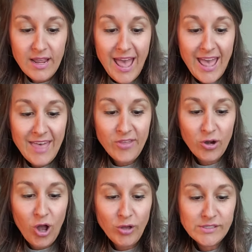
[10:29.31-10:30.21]
and
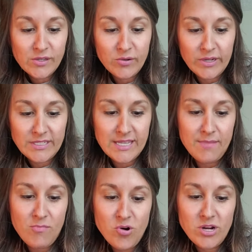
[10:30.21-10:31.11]
they're also going to get
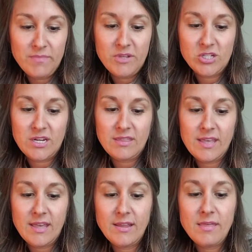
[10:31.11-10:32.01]
more commission at
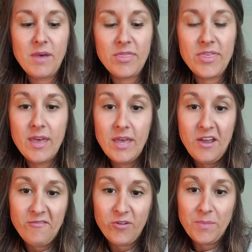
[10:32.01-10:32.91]
the end of the month
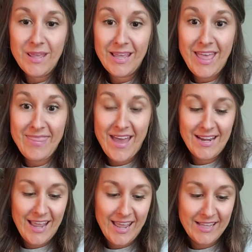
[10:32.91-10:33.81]
for being in that
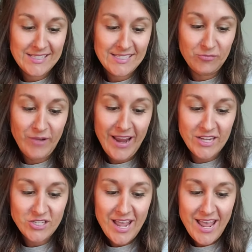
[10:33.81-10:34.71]
enhanced
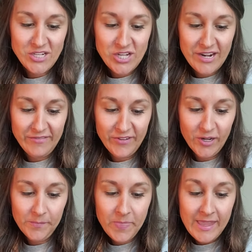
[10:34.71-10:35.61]
range. Hey, Jennifer!
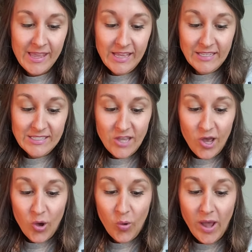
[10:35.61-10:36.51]

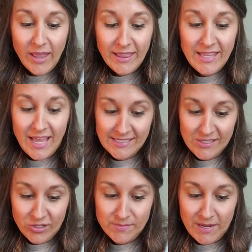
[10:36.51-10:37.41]
So yes,
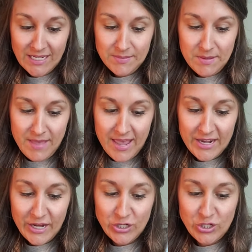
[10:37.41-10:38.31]
there's money to be
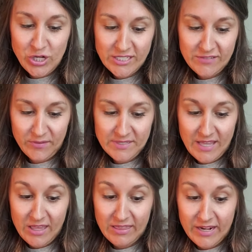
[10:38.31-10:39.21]
made just from
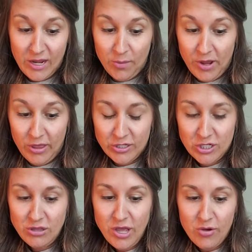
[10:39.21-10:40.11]
selling the nail polish
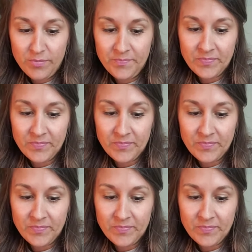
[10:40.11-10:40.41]
alone.